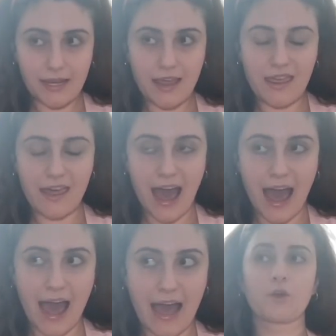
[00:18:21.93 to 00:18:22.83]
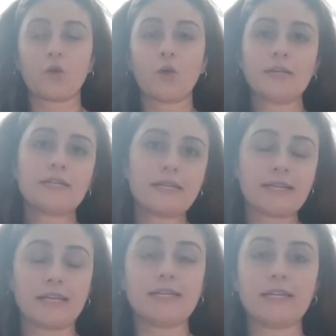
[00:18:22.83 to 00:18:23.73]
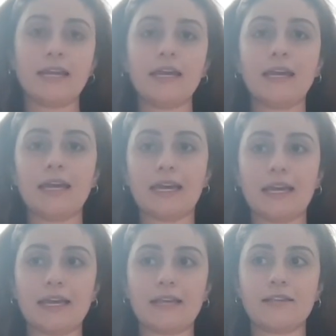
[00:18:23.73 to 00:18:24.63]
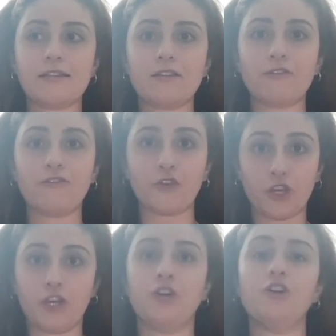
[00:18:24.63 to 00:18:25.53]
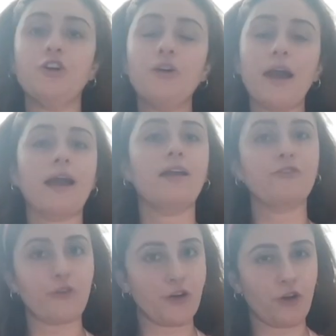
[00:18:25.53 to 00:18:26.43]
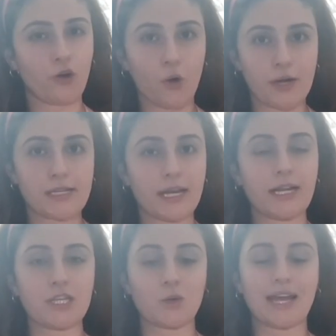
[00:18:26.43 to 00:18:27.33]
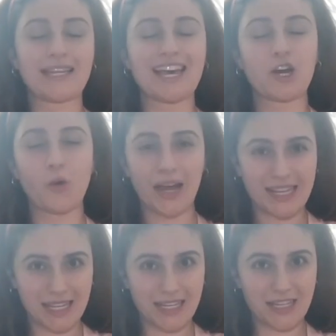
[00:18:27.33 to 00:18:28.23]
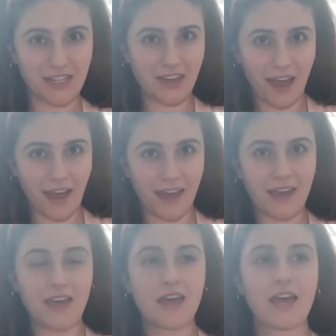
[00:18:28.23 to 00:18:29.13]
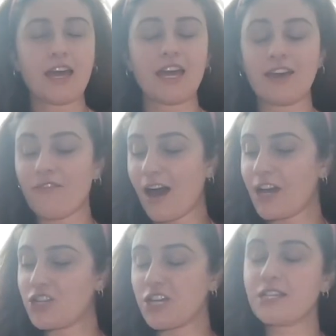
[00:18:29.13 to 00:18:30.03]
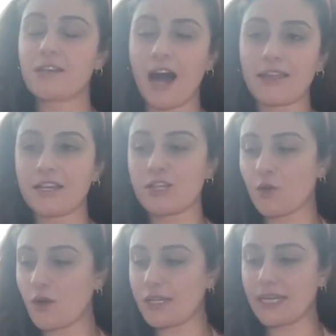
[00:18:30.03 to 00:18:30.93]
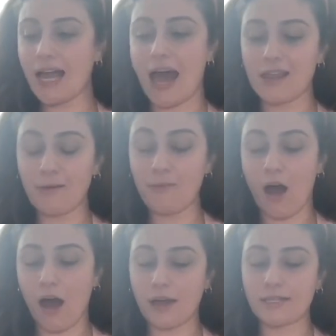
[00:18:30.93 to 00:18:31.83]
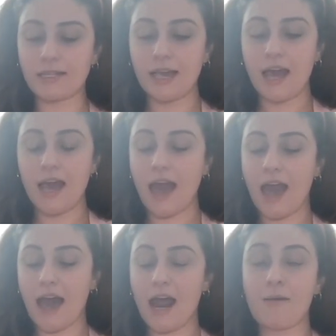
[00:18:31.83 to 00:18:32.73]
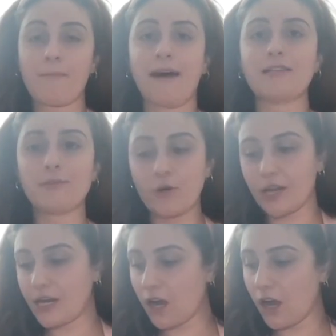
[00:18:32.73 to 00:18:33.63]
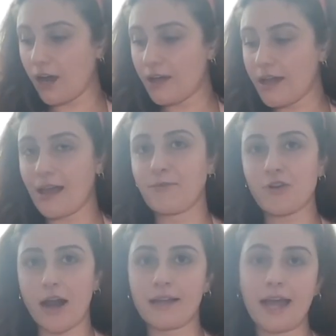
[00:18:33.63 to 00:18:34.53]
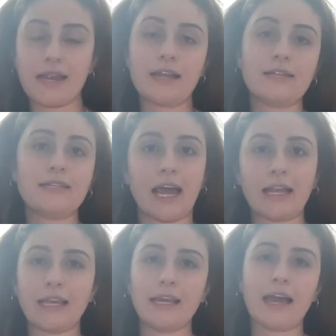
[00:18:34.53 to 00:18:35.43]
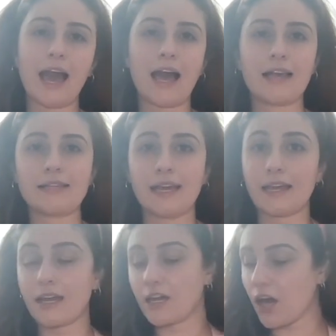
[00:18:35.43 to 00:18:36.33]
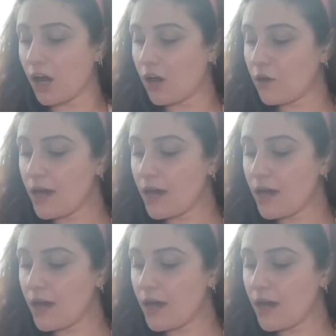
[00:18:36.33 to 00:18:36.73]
that corset seasoning is for you and for your corset to get acquainted, okay? If I just got this corset out of the box and I'm about to put it on and I'm trying to get it as tightly as it can go,